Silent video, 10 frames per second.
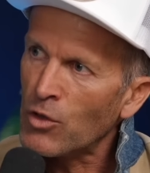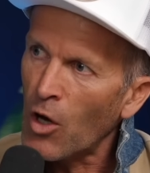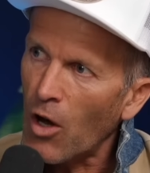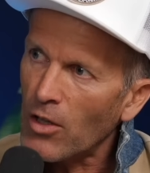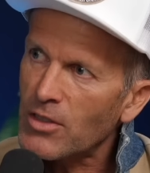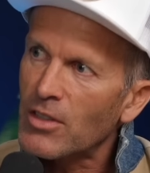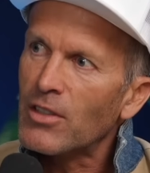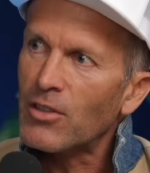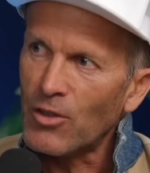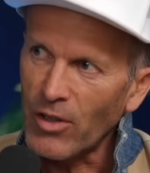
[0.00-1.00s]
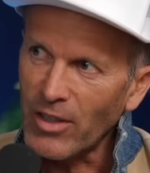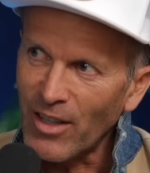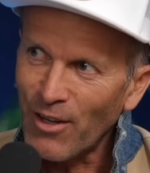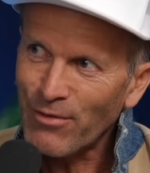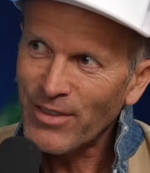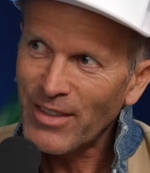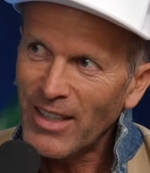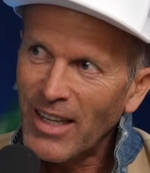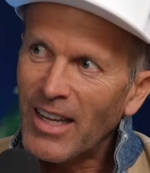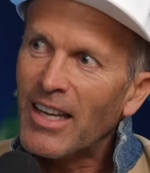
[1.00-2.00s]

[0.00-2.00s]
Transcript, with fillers: not not enough. Mm.